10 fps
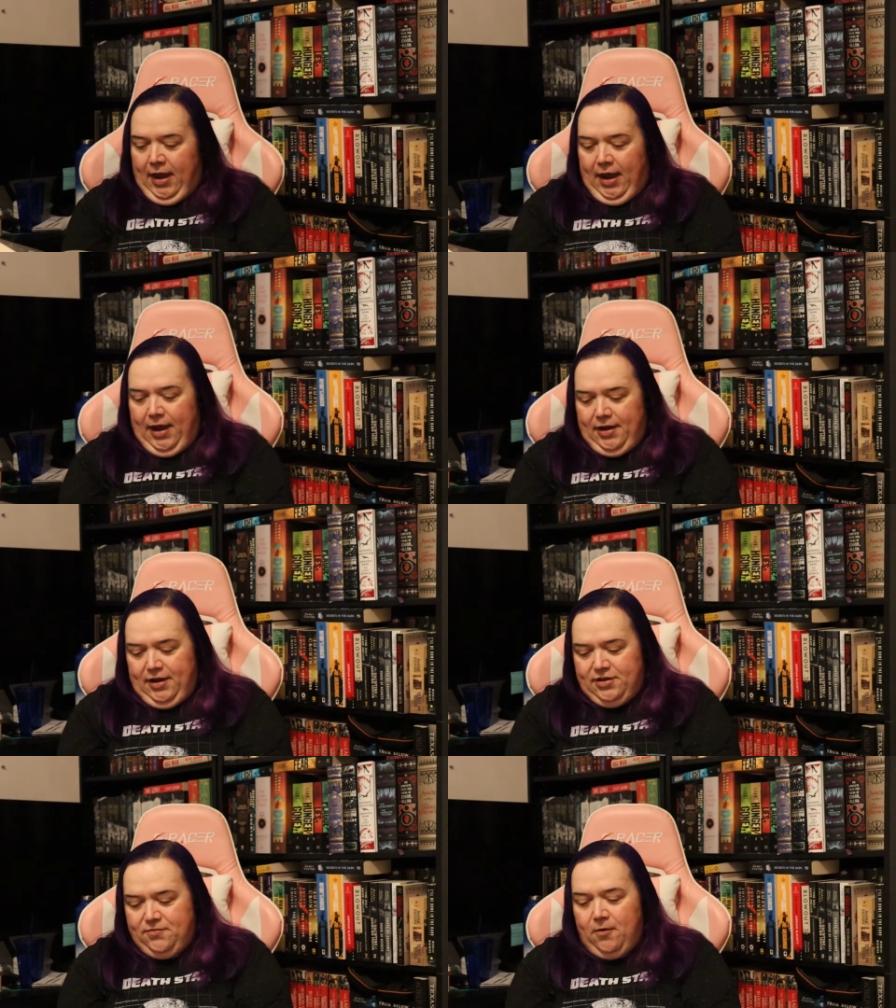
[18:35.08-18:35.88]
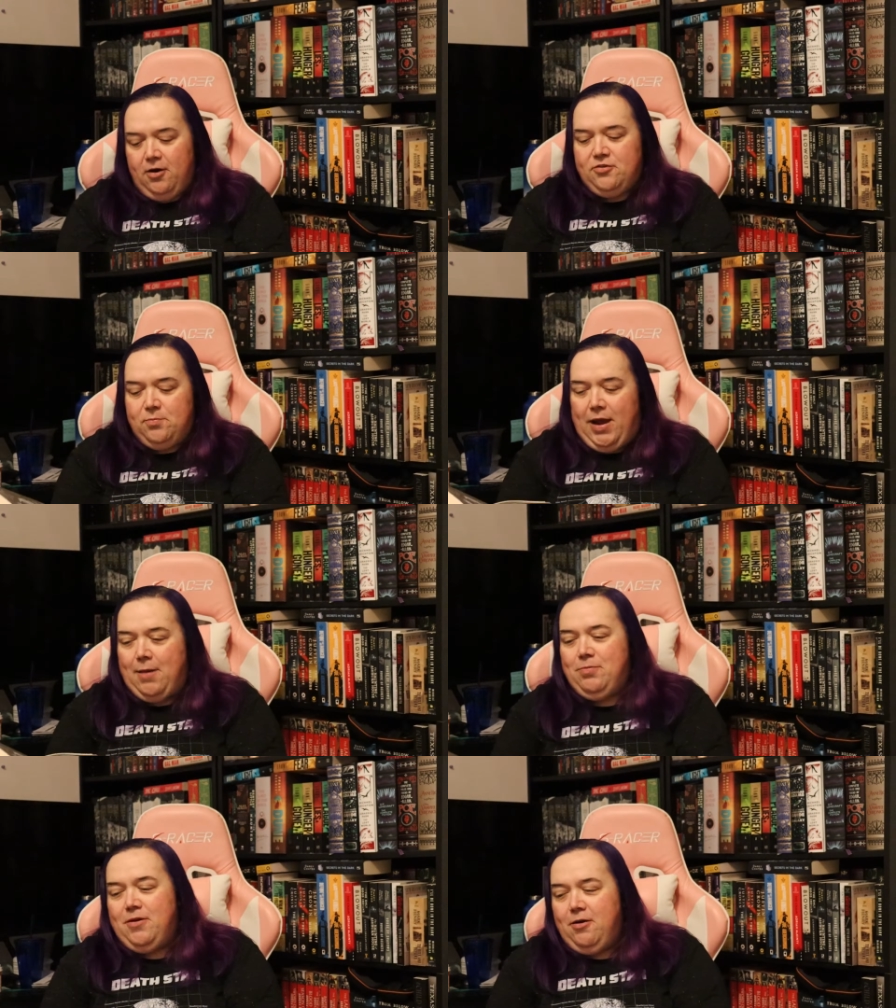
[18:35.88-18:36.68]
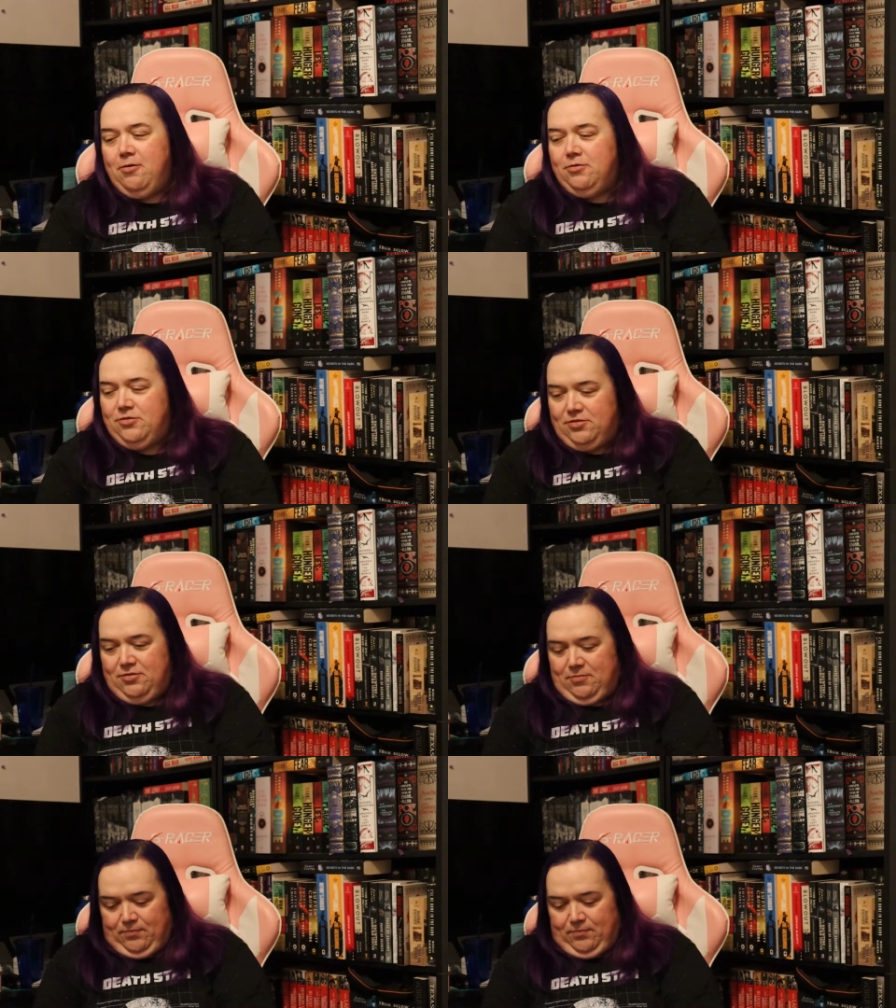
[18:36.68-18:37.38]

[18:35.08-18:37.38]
And as far as map goes,